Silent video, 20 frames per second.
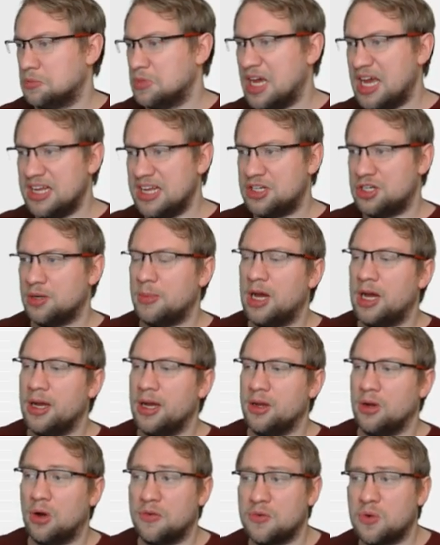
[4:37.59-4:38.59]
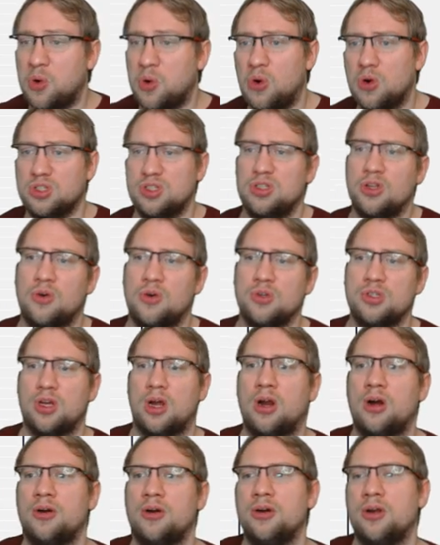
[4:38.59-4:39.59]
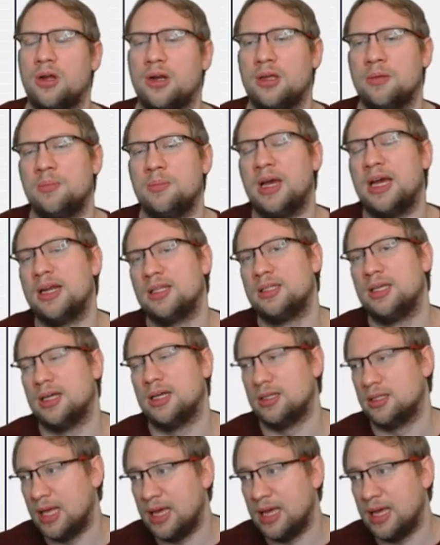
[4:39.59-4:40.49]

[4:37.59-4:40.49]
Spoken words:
HMI, of course, those are not embedded yet.